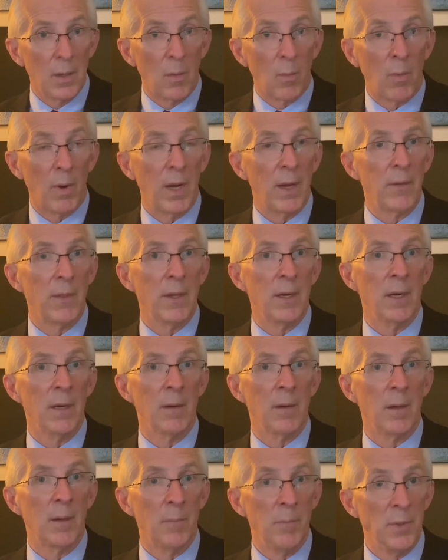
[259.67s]
while
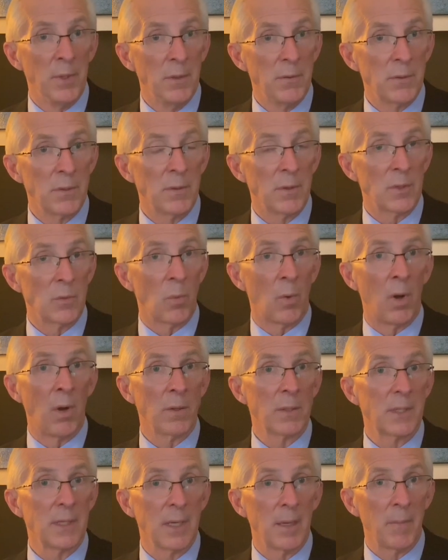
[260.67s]
their abuser is
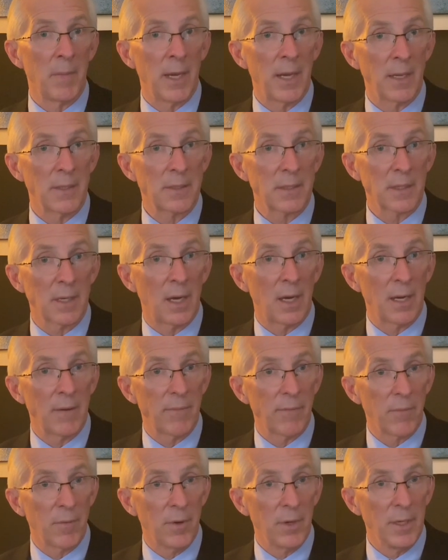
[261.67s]
waltzing about
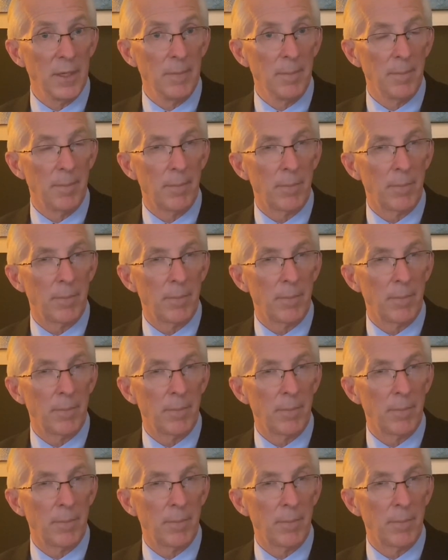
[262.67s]
scot-free.